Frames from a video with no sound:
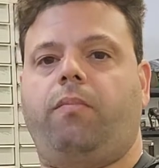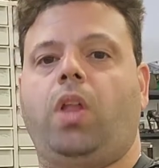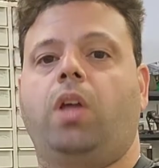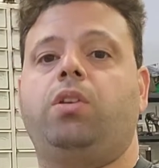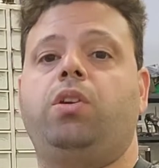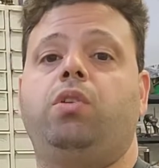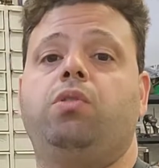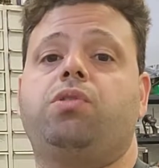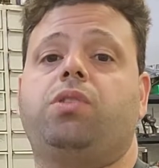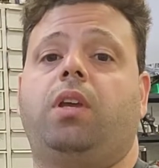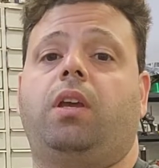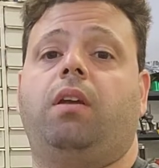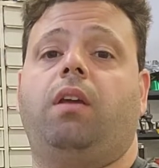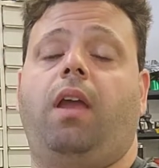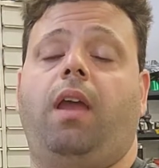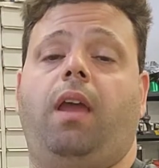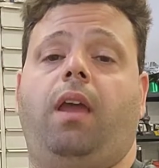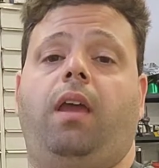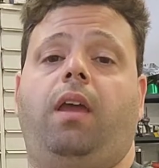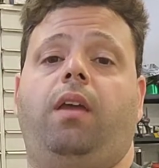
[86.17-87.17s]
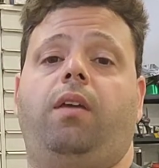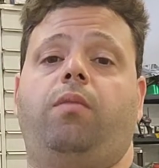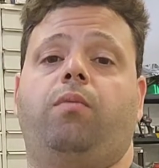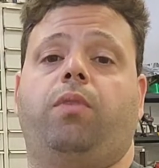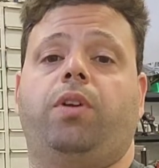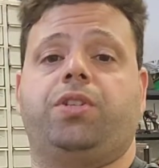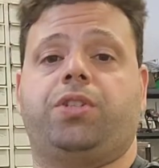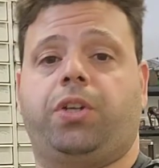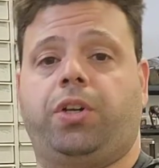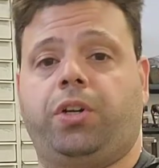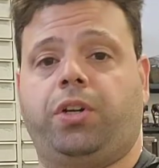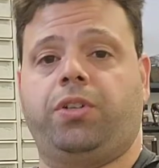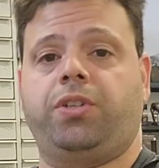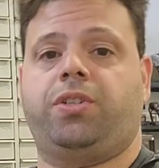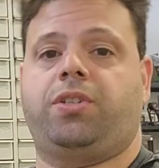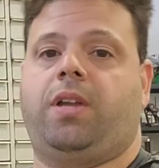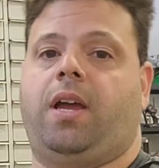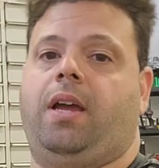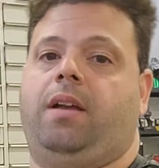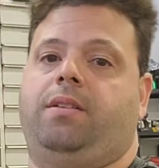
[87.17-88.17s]
Using a return
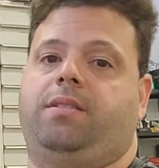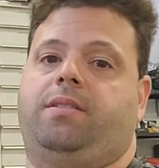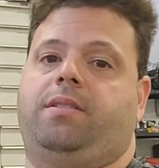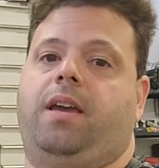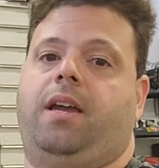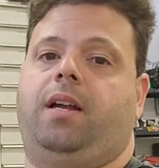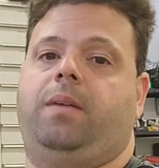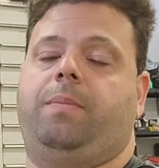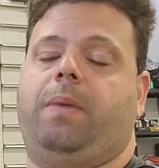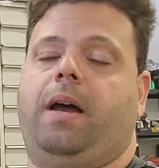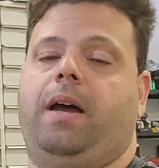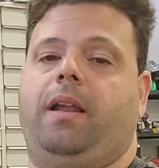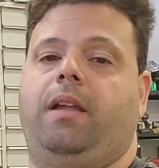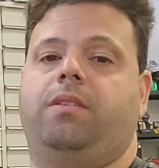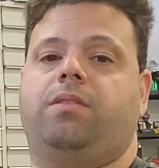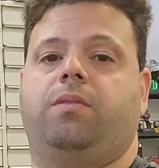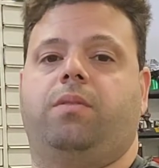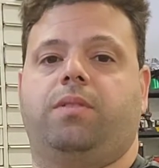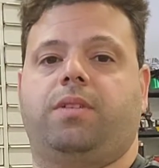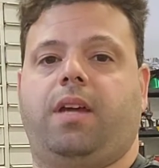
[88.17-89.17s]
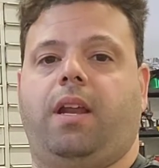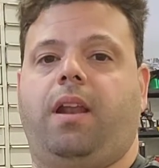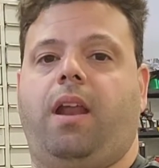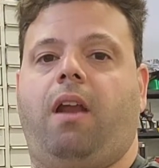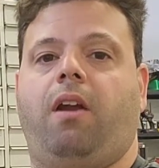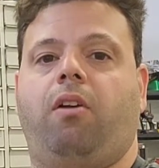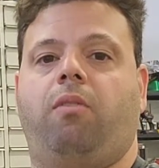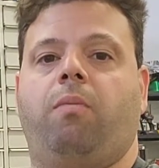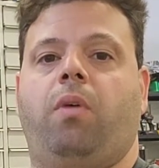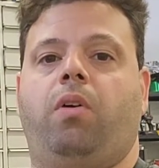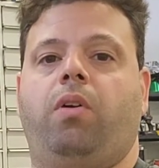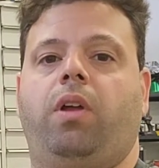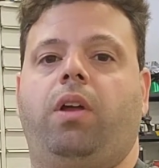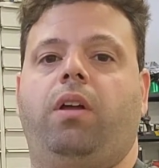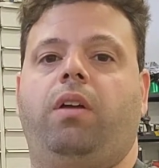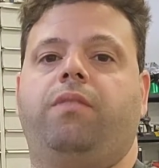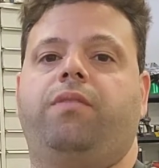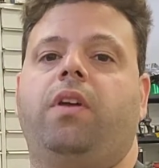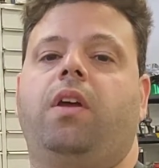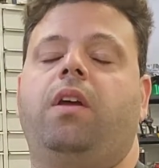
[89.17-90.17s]
style setup on it. So it's got an
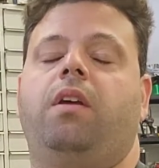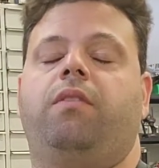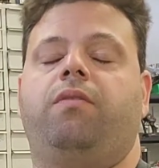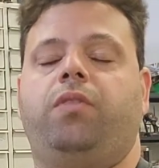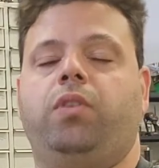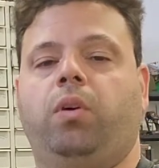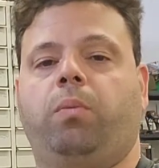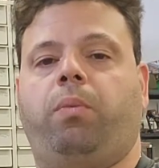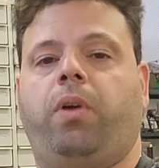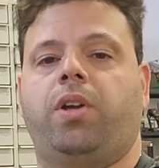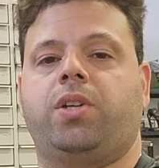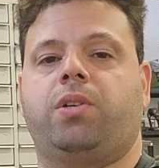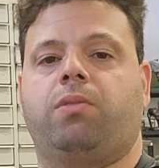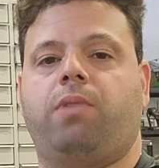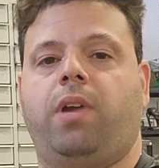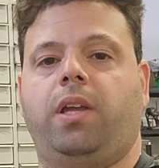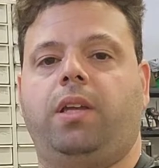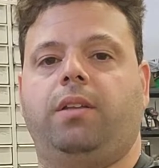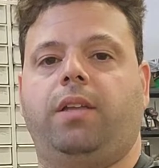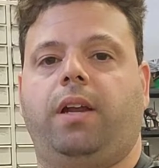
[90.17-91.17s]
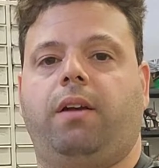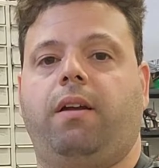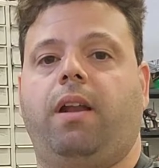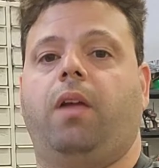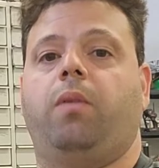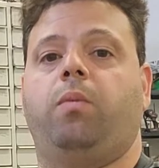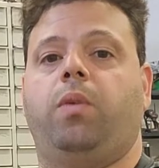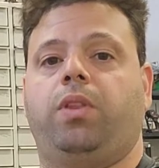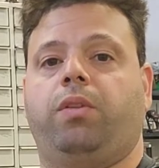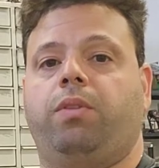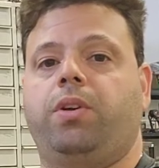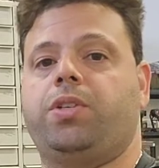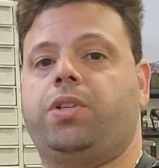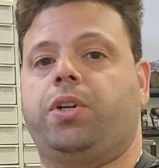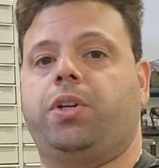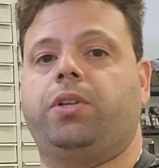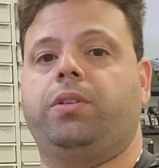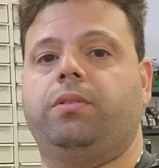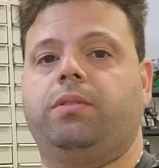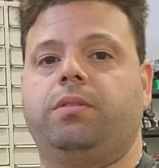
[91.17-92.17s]
aeromotive fuel pressure regulator on it with a
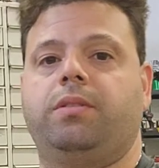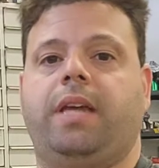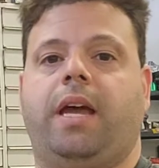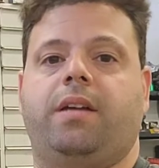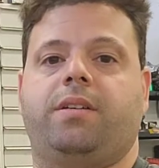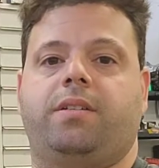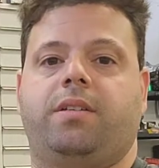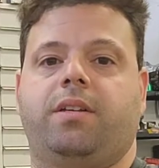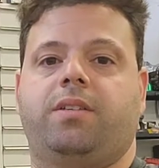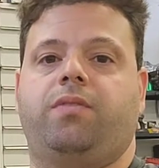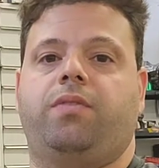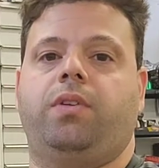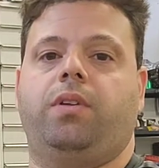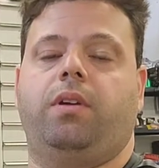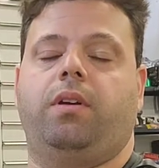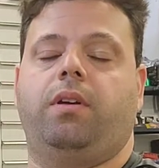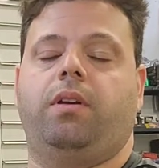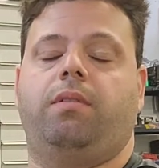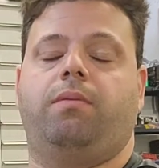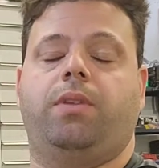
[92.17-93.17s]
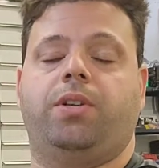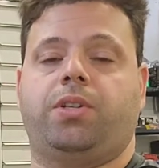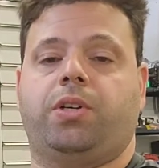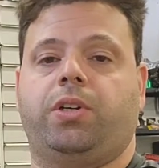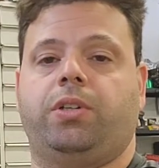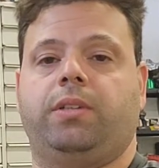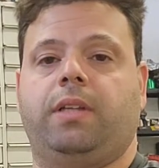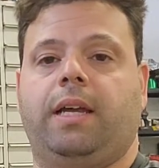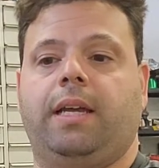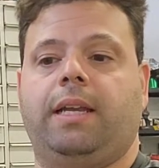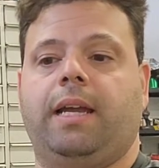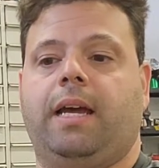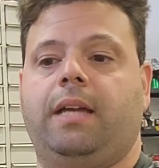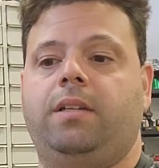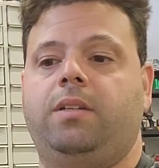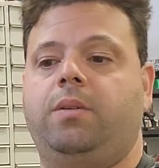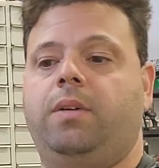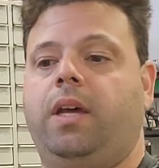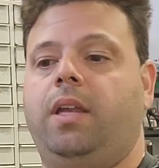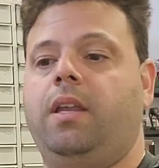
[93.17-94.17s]
return -6 return line
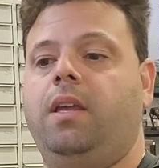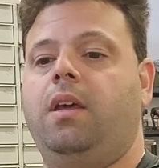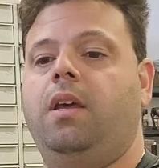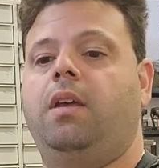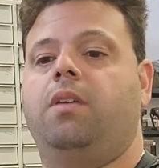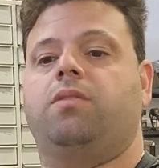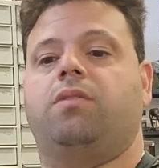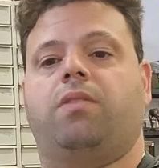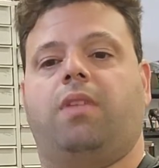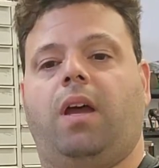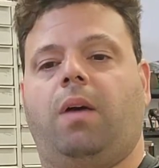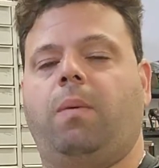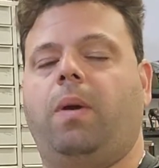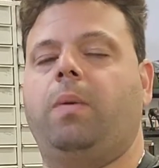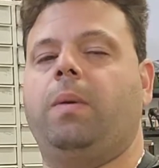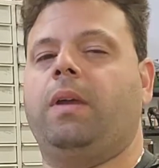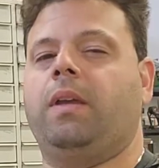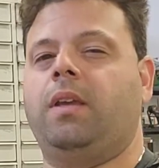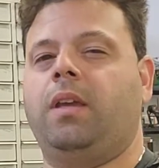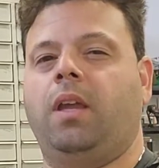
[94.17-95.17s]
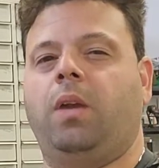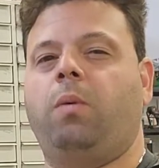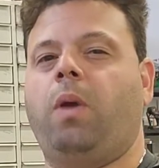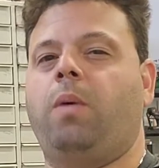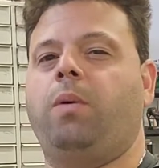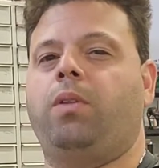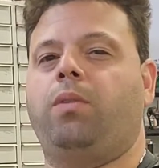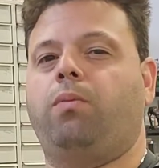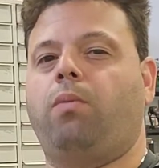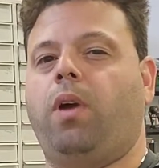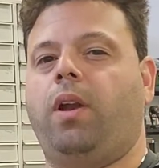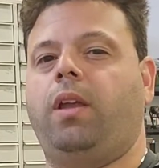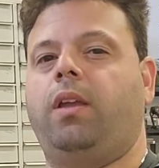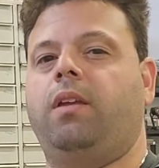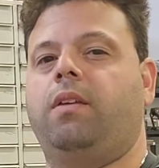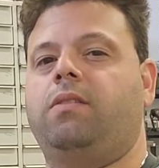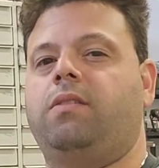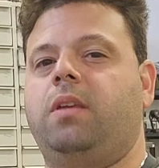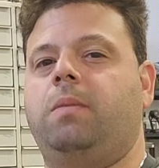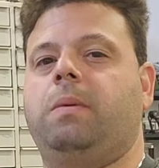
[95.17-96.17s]
onto it. So that way we can get away with running
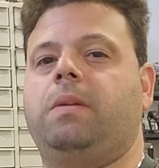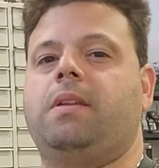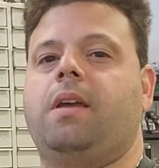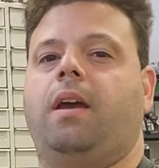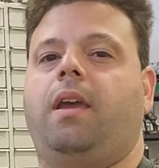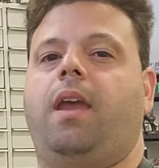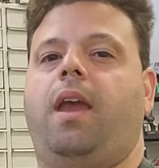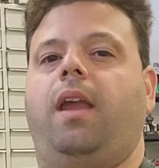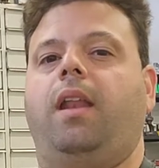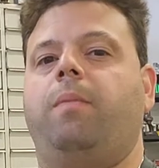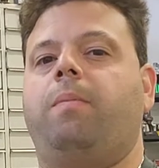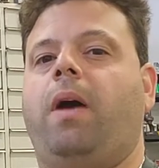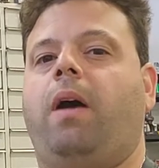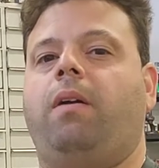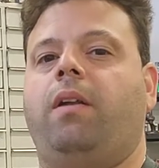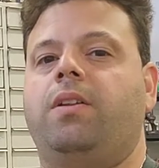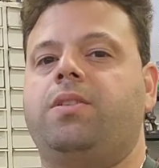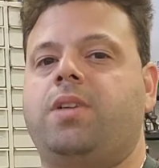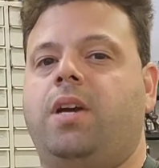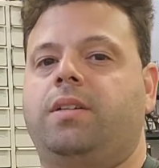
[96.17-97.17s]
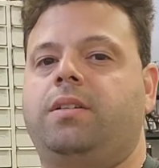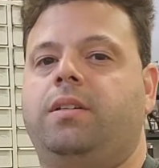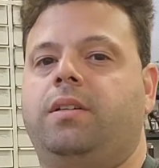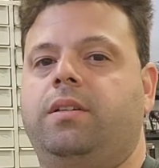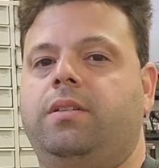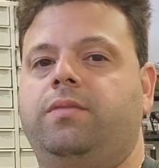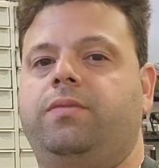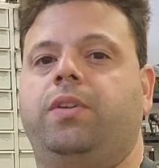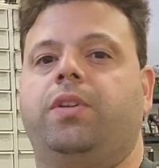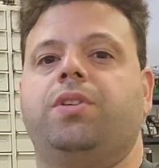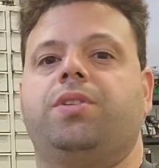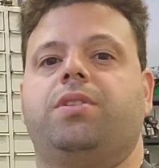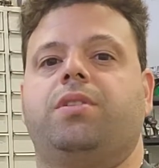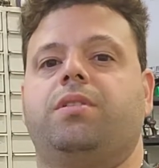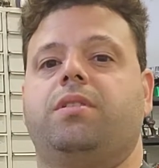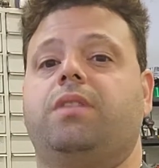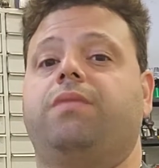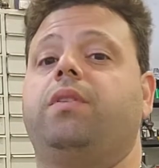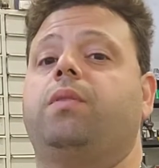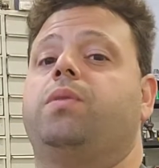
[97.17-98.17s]
a Siemens Deca 80-pound injector
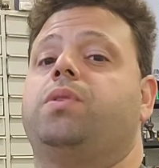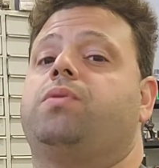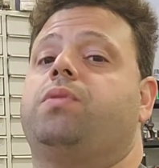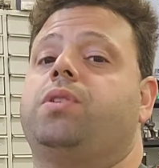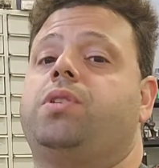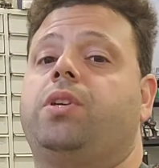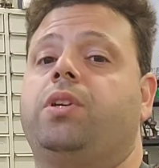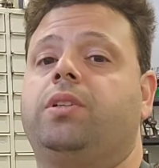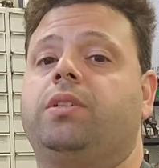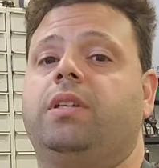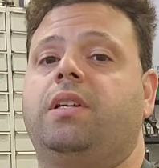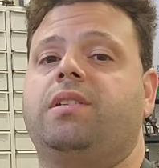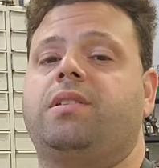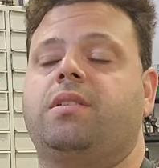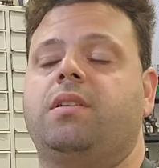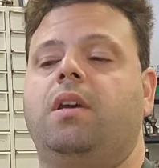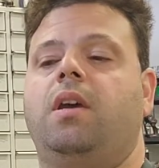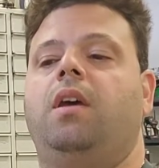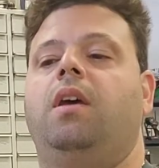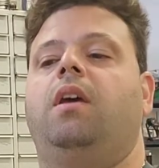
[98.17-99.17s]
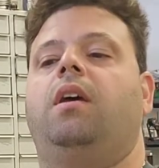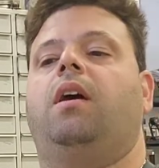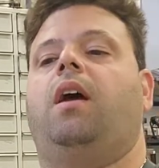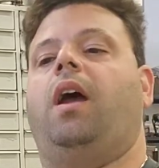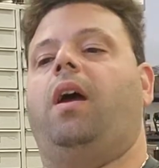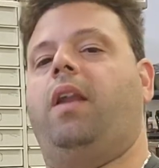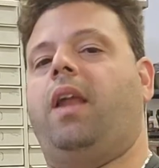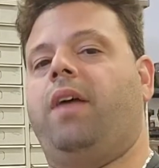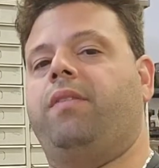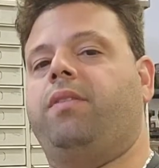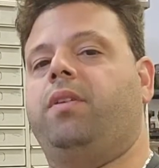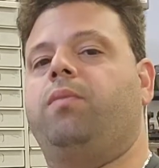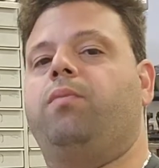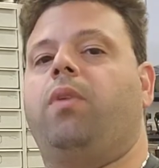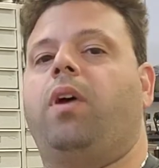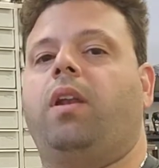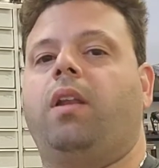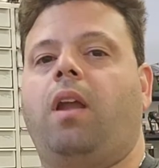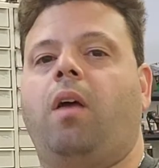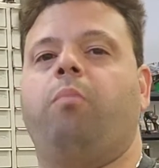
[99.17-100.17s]
versus if it was returnless, I'd have to
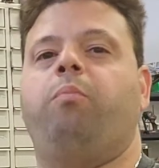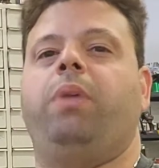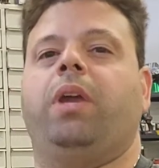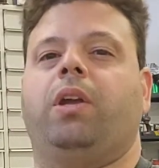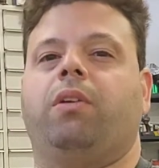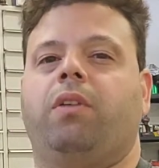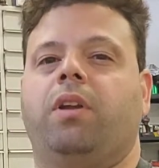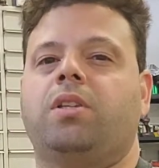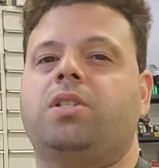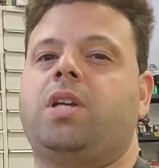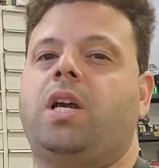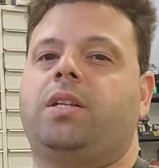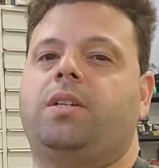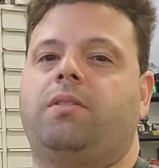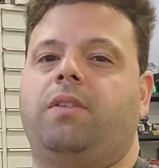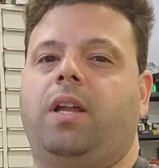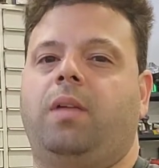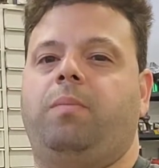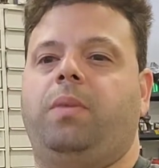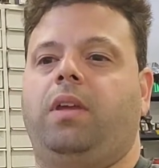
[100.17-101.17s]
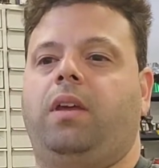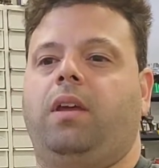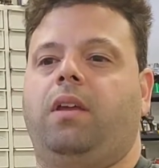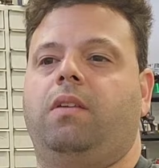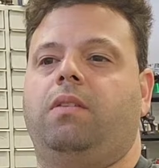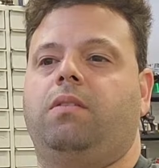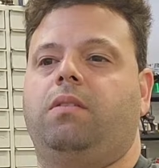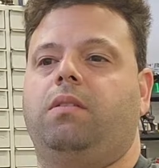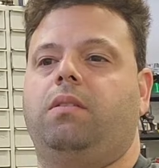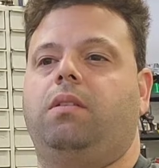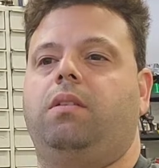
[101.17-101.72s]
run a bigger injector in it because